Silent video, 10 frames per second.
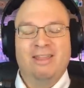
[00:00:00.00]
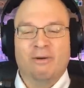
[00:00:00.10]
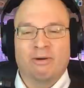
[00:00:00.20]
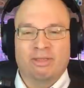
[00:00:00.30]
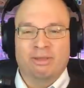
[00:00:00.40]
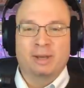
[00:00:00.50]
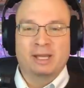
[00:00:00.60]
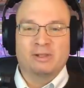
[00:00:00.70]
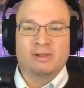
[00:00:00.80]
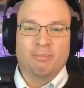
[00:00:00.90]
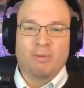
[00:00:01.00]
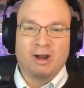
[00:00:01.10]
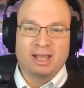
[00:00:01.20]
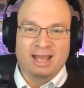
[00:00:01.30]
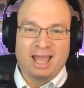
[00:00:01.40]
they were the pixel art
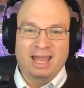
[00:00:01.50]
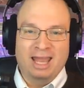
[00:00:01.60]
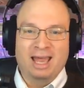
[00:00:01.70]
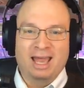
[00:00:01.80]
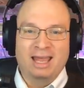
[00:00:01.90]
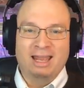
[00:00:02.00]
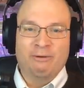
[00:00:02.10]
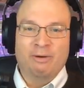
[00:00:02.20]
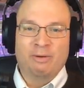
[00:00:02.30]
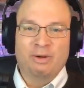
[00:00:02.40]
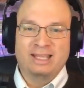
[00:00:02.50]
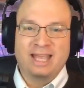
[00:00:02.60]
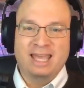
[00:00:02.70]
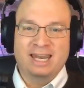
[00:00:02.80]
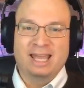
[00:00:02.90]
market had uh, had, had
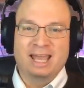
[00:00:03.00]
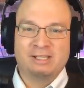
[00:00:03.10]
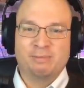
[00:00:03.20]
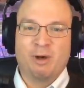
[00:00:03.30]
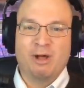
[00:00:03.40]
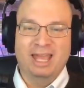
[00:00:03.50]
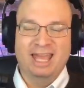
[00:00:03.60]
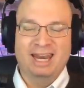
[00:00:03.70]
taken a, a, small hit